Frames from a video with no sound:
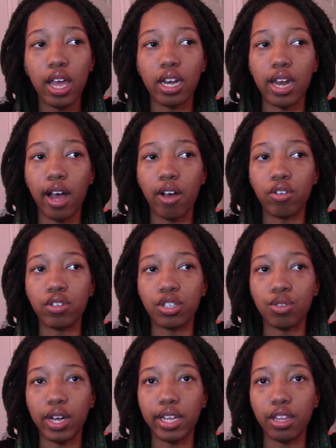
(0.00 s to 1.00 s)
Now,
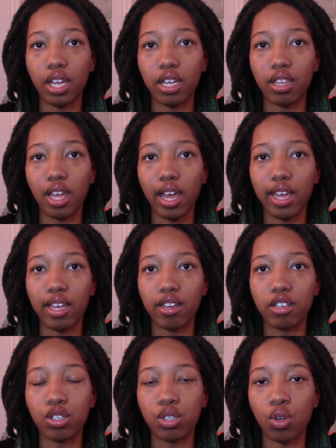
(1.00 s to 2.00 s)
do I think
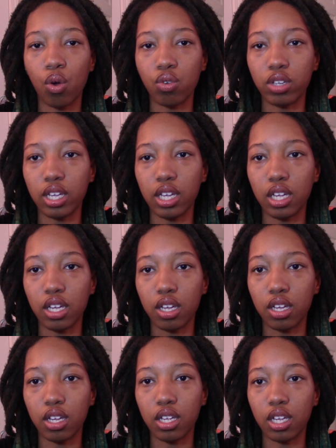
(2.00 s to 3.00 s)
that solely
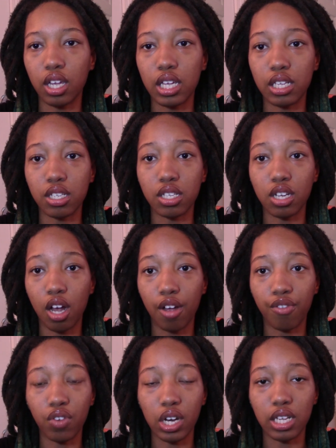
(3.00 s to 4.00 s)
his
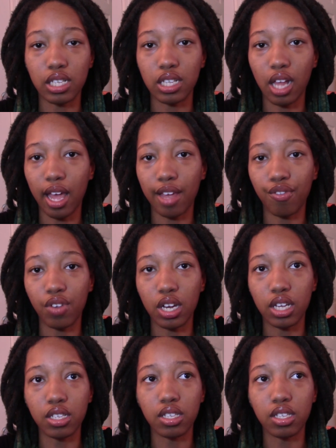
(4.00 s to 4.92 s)
stuff and his life and